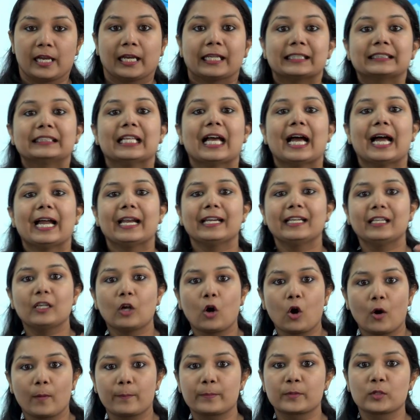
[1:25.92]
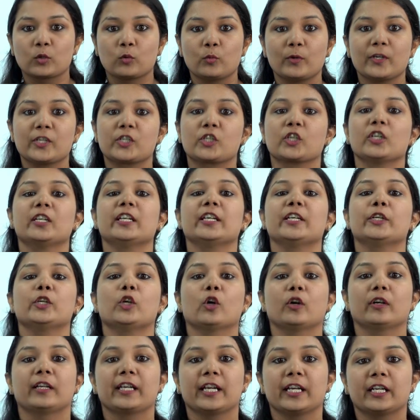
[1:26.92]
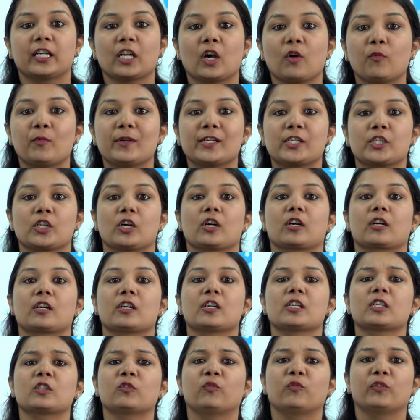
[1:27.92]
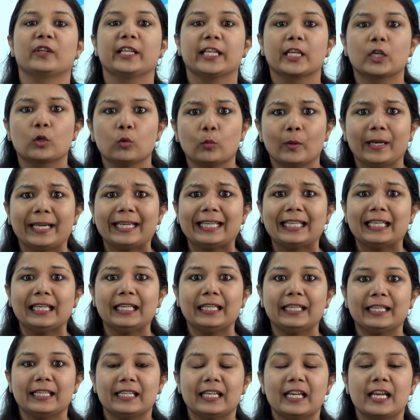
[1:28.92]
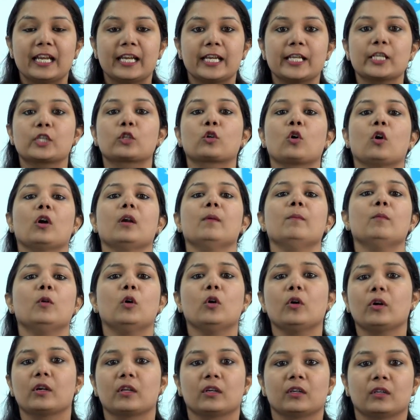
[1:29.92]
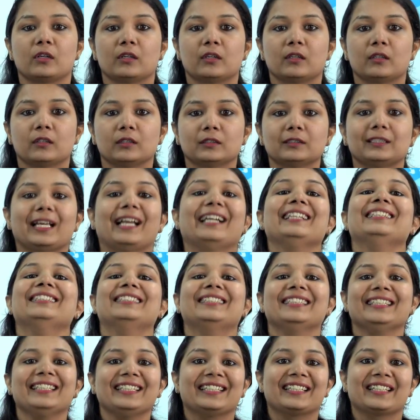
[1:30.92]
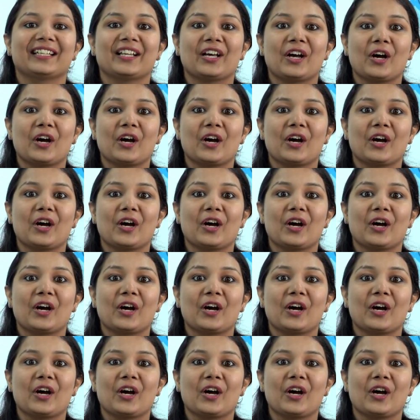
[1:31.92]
That observation in your data which occurs frequently is called mode. That's it.